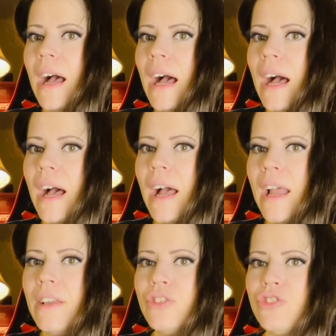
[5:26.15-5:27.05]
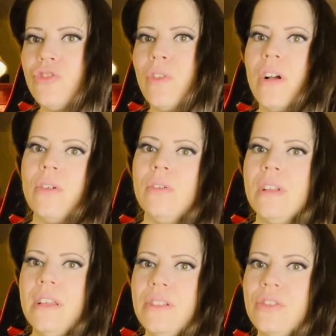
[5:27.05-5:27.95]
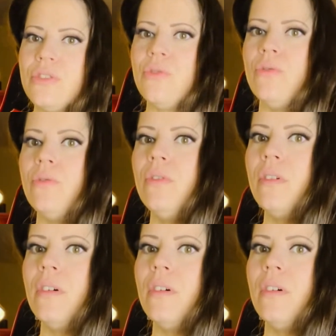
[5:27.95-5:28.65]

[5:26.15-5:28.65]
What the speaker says: I struggled in school.